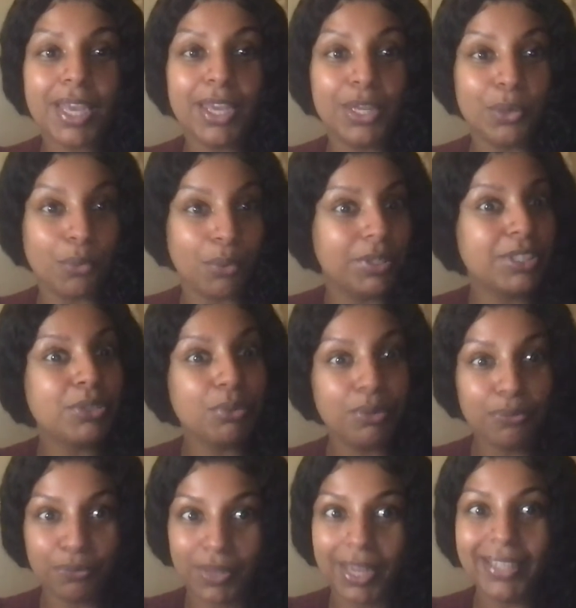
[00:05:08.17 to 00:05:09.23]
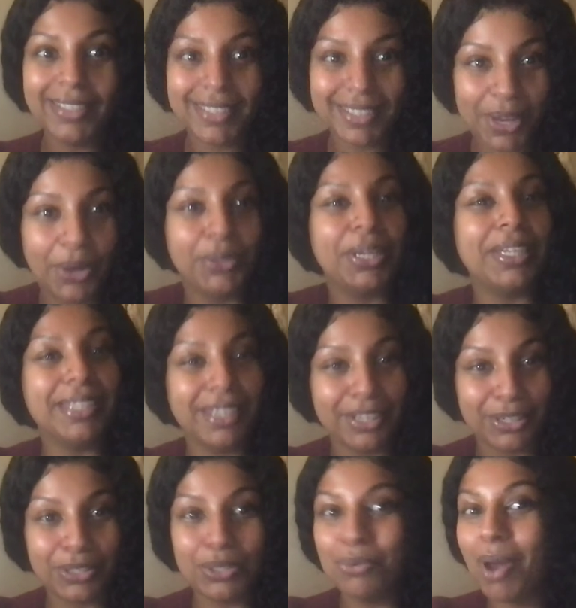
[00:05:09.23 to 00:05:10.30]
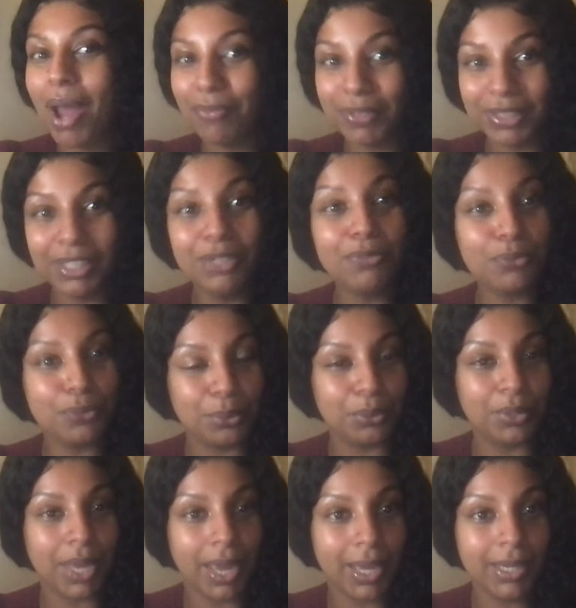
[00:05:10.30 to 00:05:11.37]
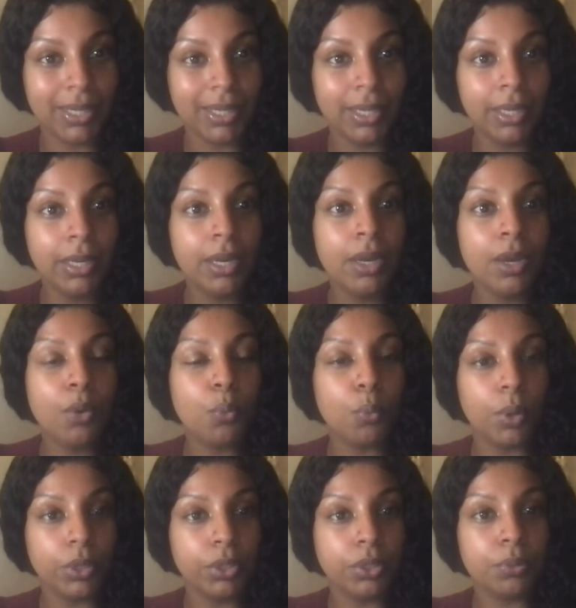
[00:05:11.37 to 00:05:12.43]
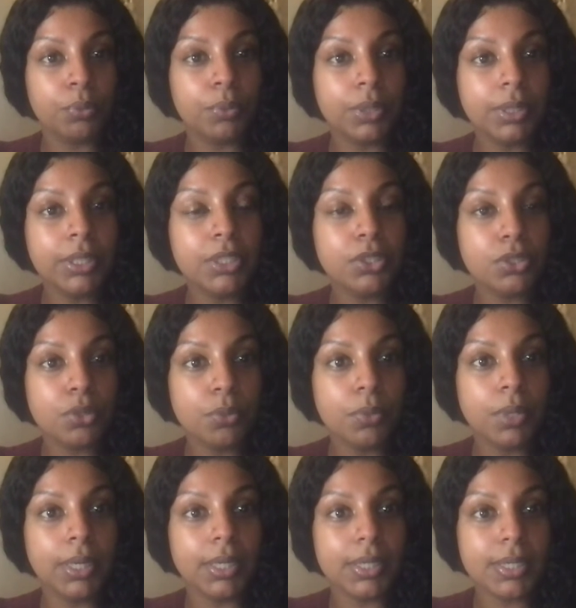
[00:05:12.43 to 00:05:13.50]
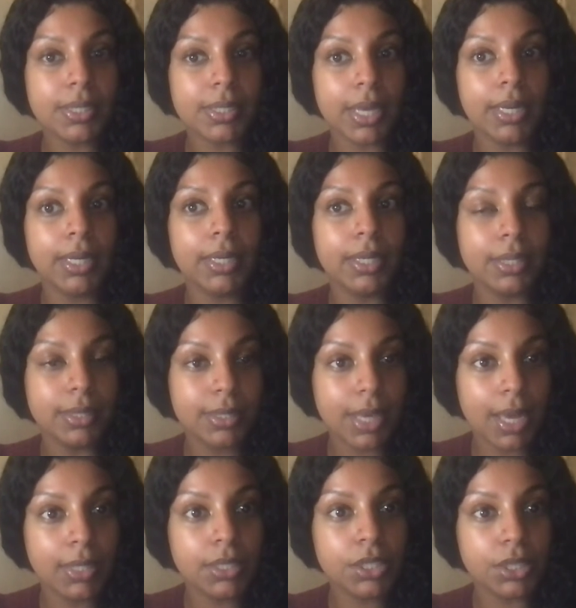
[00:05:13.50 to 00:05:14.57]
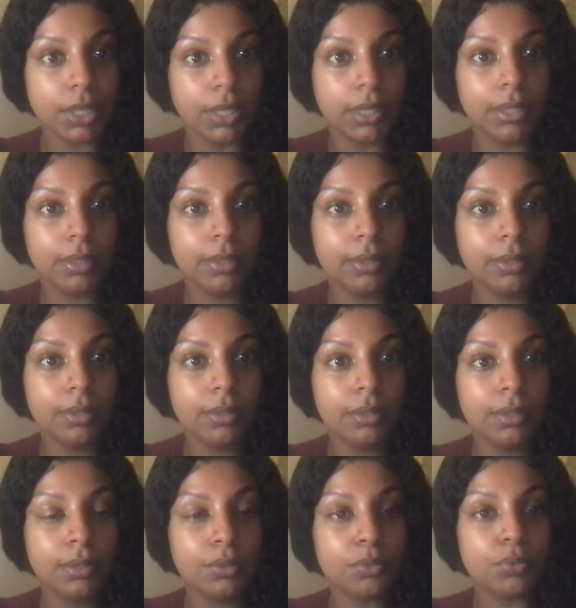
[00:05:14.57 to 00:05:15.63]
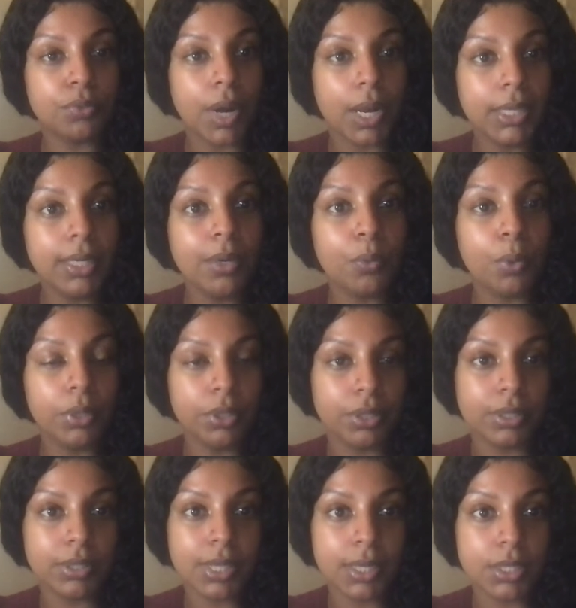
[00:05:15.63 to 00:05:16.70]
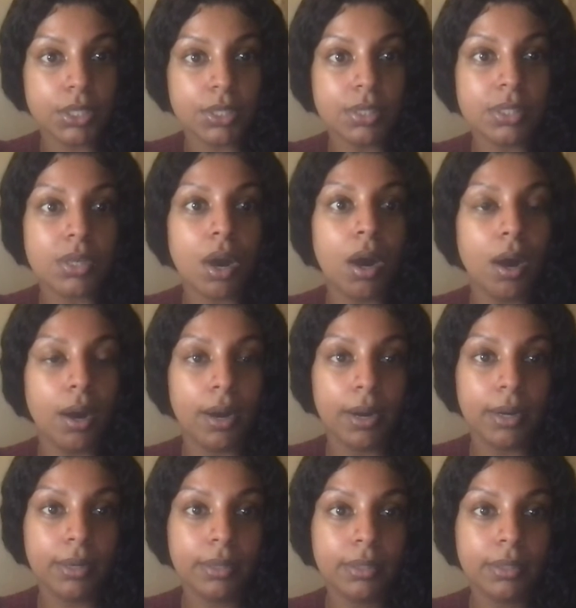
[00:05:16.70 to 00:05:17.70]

In order to reflect on a year you haven't lived through yet, what you're really doing is setting an intention, writing what your intentions are.